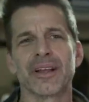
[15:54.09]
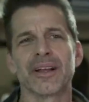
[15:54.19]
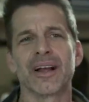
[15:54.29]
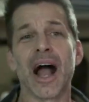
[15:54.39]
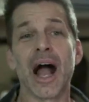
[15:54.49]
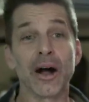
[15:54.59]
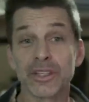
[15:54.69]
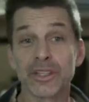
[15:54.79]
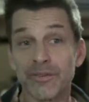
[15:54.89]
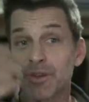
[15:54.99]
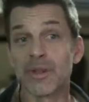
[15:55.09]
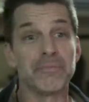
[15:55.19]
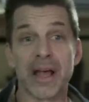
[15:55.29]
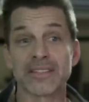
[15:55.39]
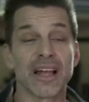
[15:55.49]
I'll give you the
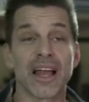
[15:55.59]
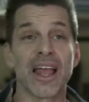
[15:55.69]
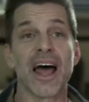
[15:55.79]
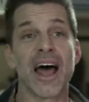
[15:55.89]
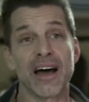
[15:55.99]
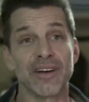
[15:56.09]
best I have.